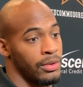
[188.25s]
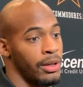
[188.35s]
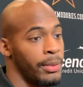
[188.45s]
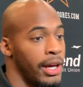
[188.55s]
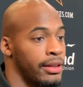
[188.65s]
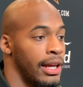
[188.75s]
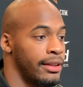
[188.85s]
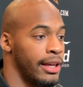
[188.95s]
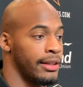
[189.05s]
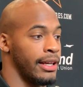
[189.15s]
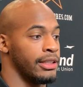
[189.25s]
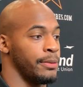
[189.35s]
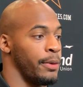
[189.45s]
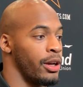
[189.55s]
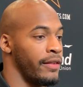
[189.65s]
I mean, I think that's a
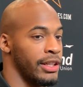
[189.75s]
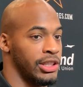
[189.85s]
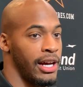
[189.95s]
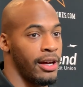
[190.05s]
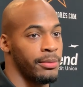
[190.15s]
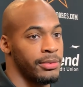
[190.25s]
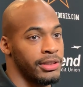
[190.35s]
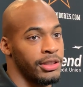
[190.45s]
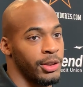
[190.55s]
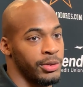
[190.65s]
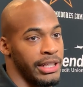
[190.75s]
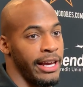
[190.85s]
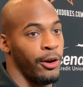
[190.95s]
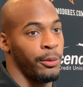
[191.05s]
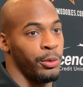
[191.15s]
part of our job, you know, to
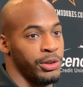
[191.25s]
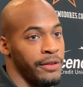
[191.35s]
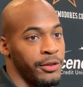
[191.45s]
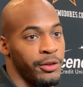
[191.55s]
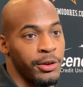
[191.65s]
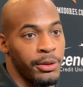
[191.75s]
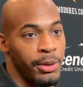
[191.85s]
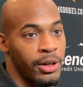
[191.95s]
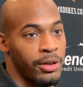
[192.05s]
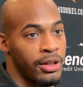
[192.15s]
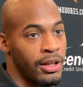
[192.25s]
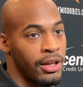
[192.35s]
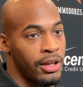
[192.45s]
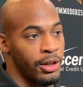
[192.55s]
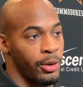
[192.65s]
help who's ever throwing the ball.
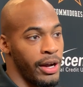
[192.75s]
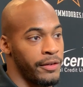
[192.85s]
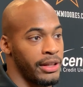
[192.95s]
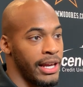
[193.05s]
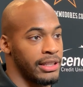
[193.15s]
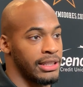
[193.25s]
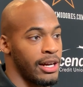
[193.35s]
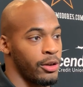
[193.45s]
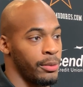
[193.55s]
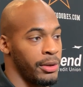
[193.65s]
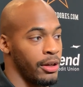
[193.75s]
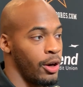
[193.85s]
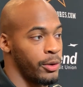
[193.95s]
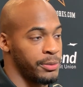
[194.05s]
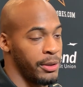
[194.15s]
You know, everything's not going to be
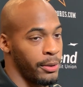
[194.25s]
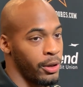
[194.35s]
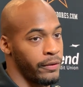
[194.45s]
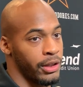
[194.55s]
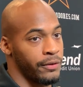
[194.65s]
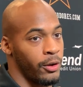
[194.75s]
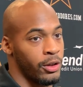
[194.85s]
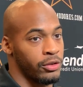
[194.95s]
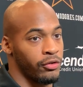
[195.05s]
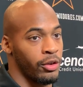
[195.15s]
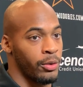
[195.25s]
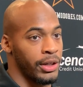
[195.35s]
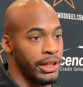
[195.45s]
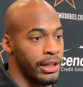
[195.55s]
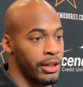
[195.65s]
always be perfect as far as
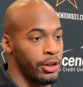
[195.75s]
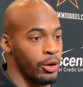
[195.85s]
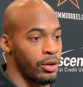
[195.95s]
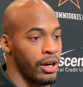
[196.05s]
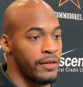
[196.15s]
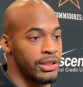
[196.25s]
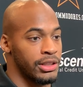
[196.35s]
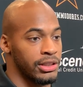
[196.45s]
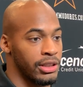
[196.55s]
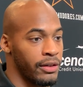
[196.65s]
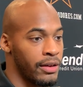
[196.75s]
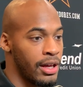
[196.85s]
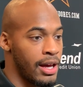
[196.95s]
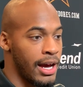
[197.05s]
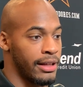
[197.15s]
throwing and, you know, coverages and stuff.
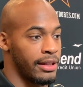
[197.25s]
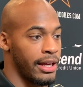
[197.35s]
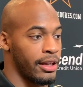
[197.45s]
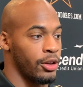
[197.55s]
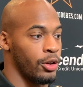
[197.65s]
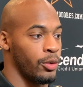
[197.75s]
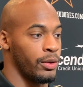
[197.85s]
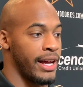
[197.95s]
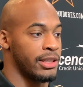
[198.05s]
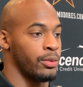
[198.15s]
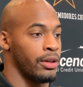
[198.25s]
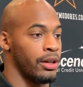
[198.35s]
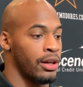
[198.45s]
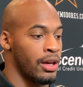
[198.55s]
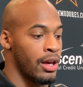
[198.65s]
I think, you know, that's where